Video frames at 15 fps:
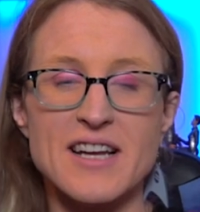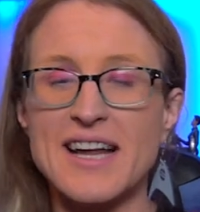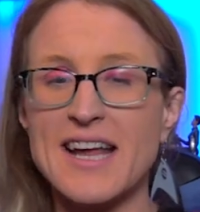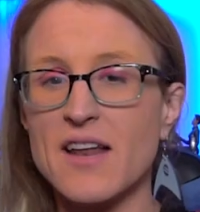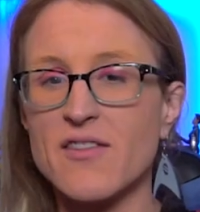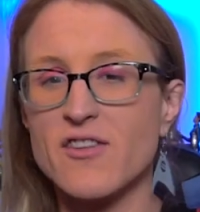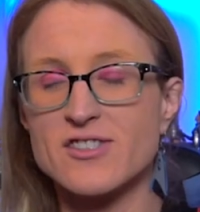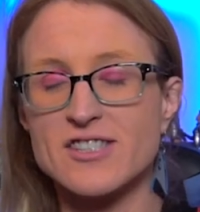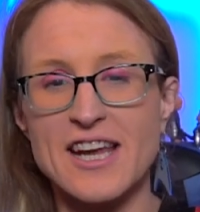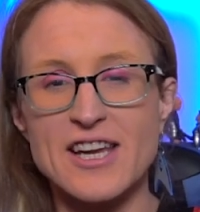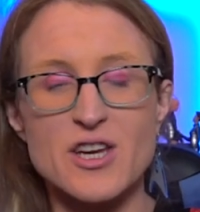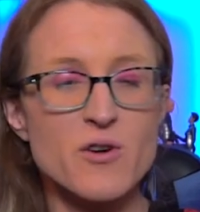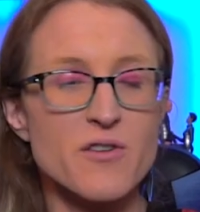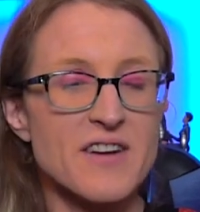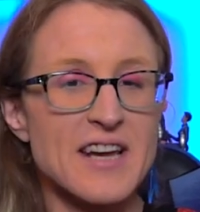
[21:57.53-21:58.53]
And again, there's that
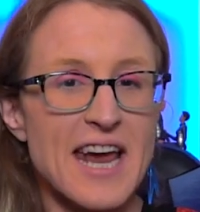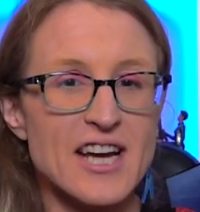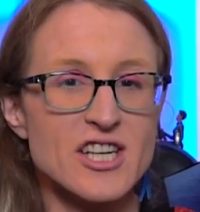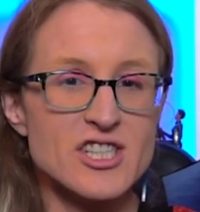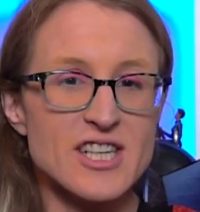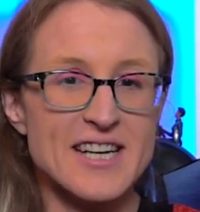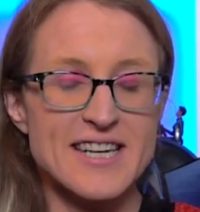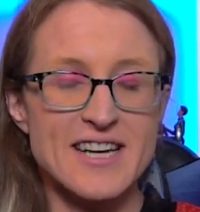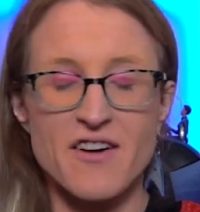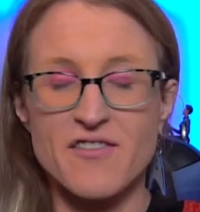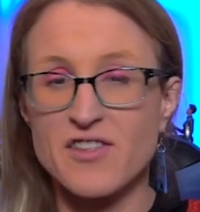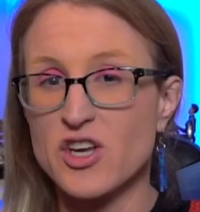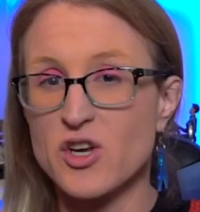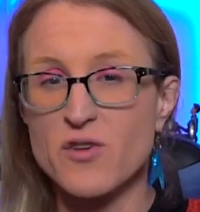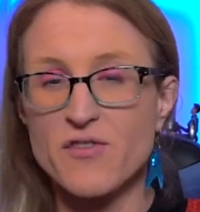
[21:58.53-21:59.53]
unification idea
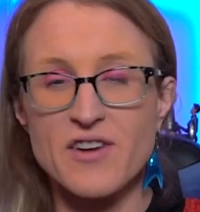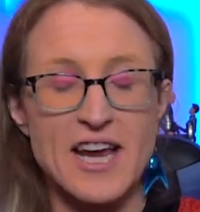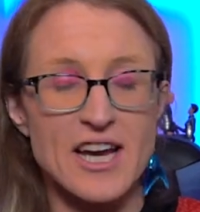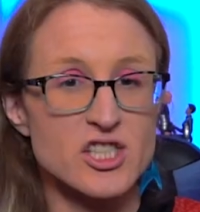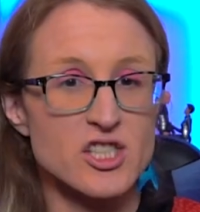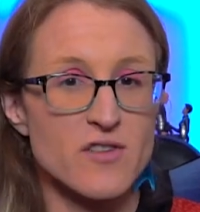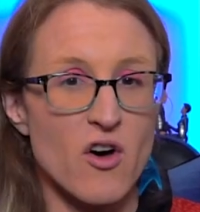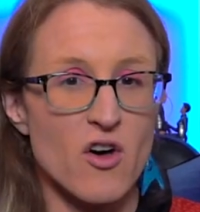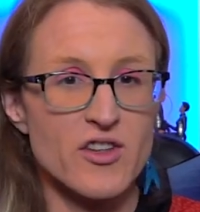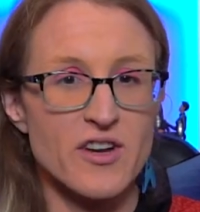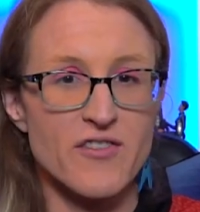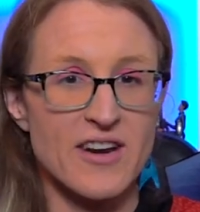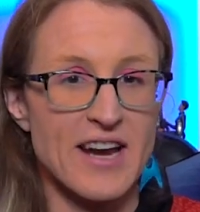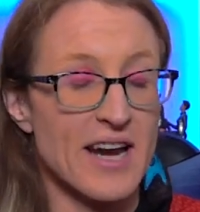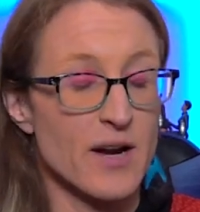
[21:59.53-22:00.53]
of the unification of all the
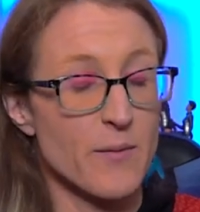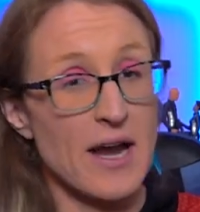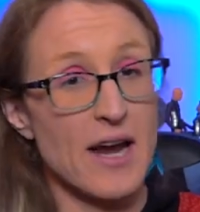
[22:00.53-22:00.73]
different canon.